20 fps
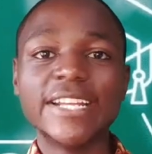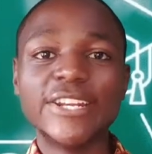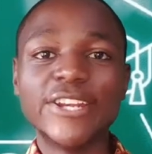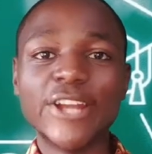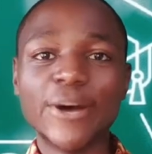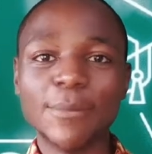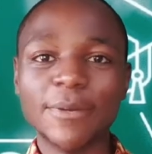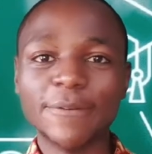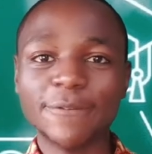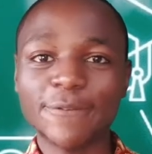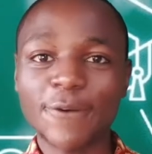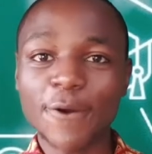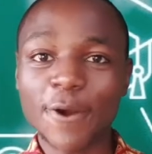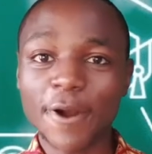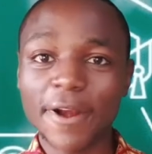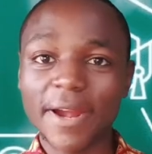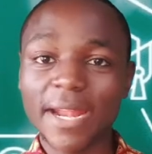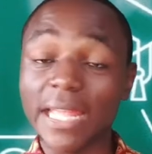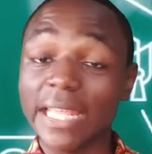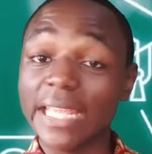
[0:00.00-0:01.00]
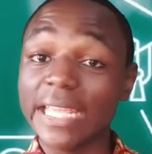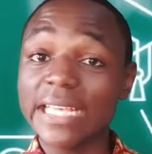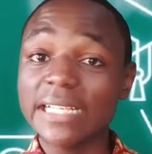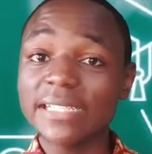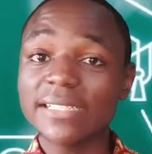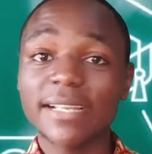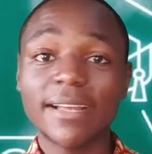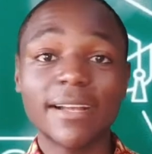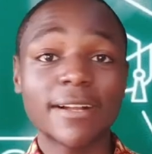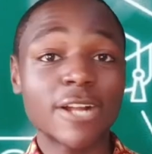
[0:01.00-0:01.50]
Number 4
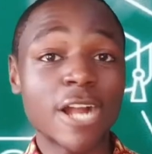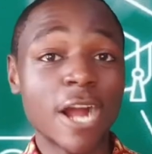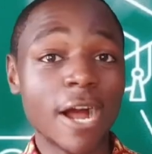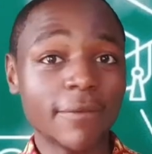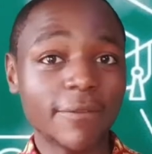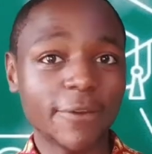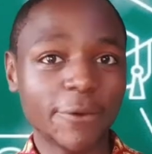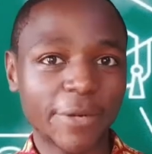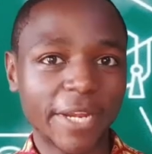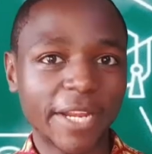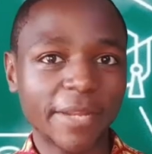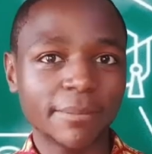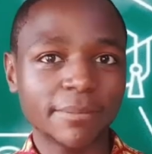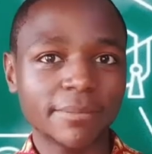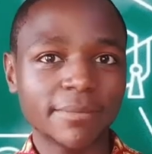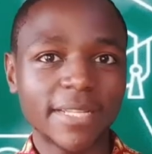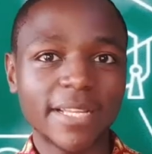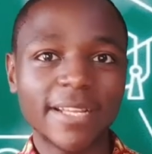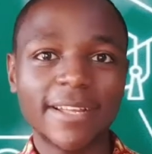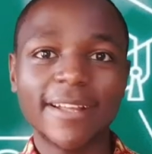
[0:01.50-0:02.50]
is covering.